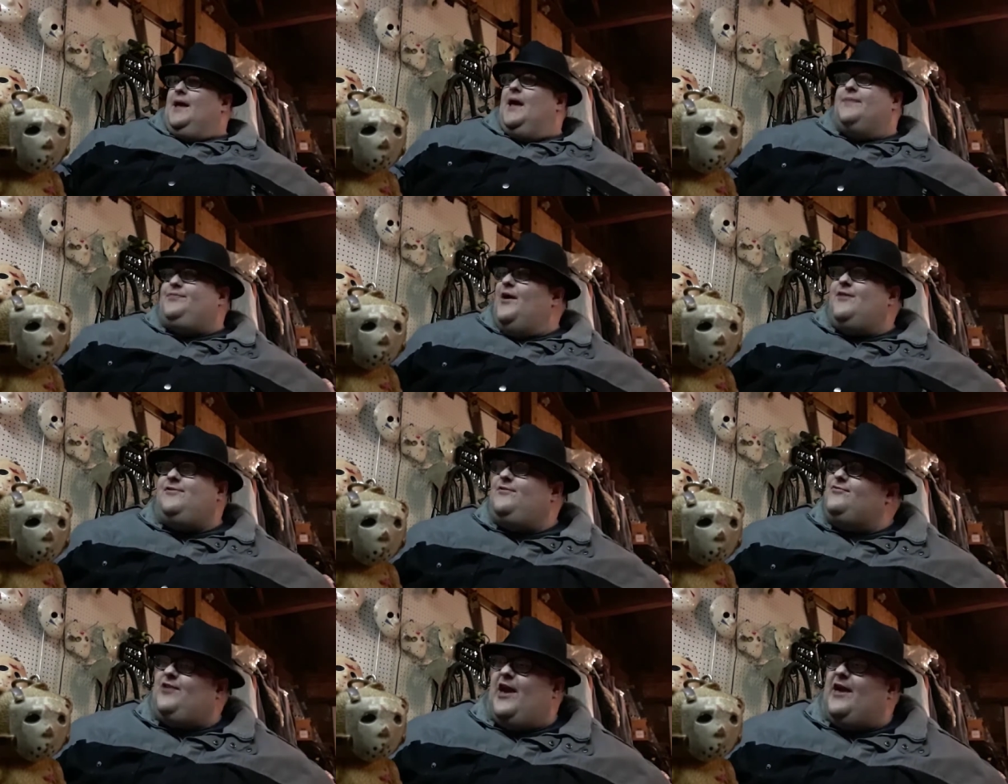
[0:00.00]
It
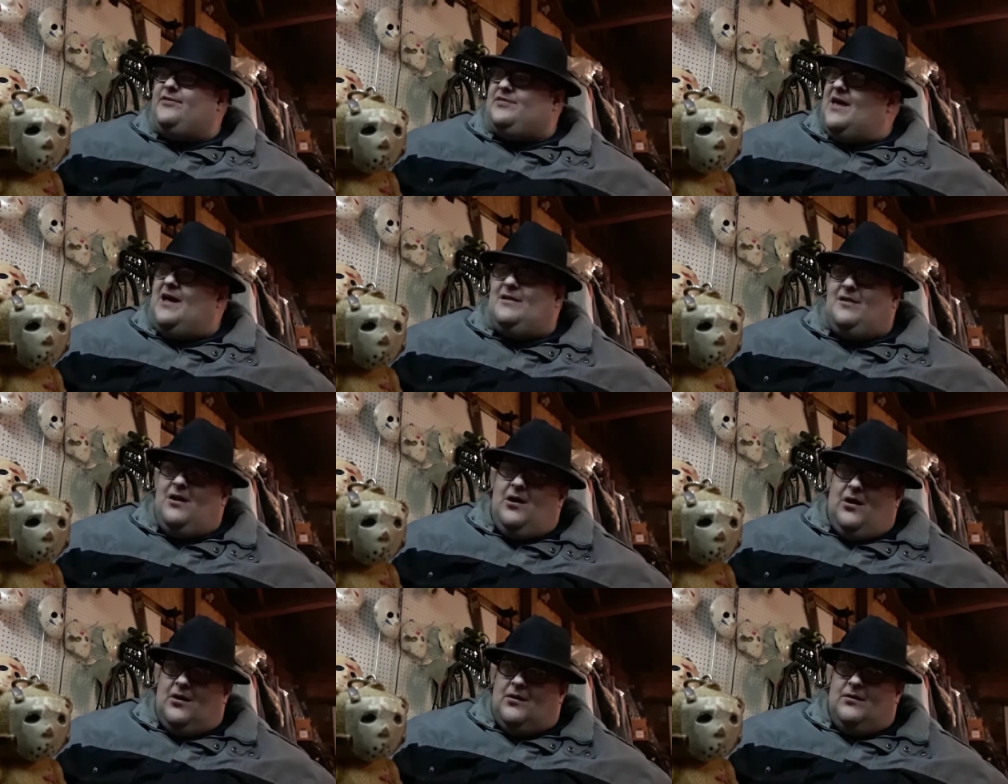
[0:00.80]
doesn't take that
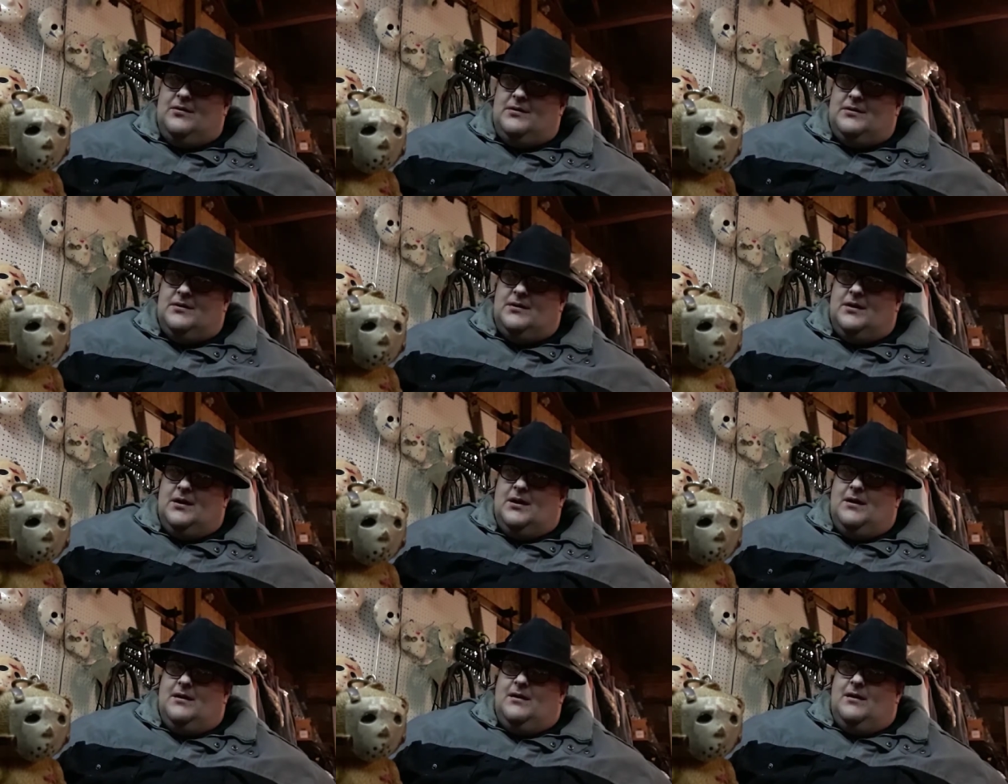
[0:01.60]
long.
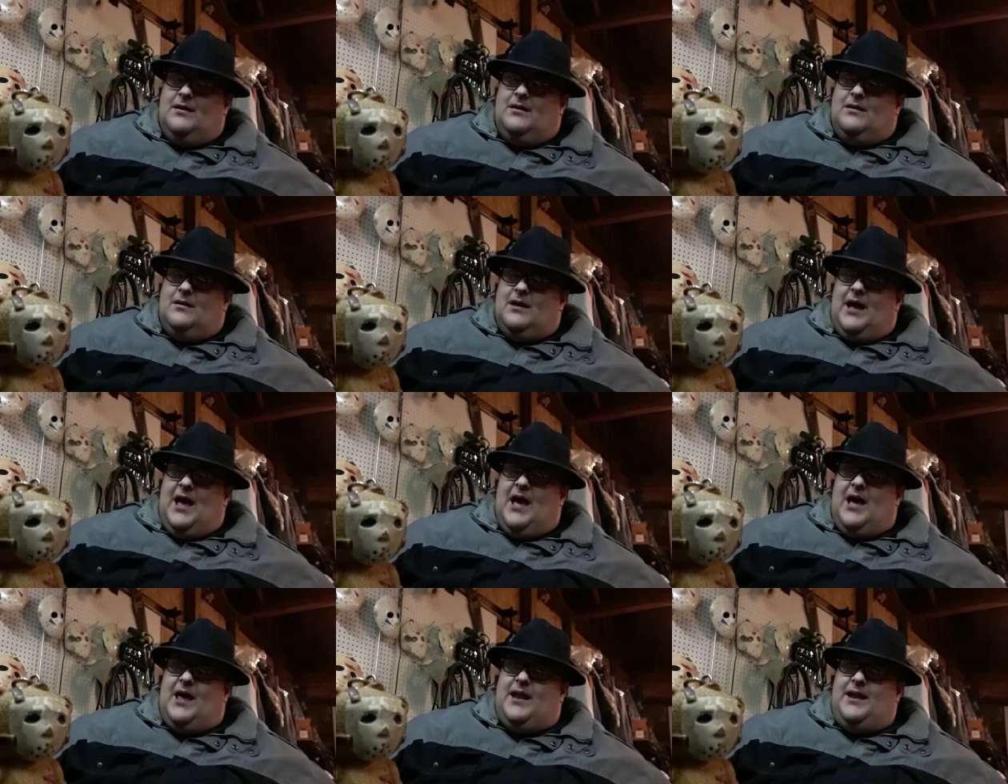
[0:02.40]

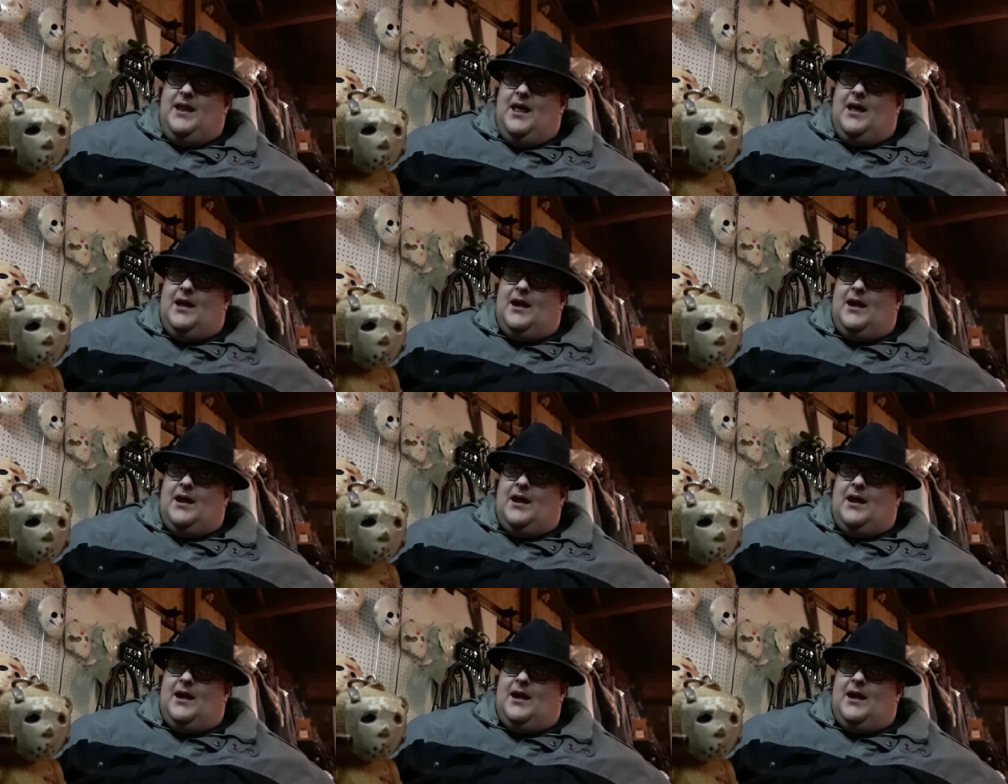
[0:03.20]
And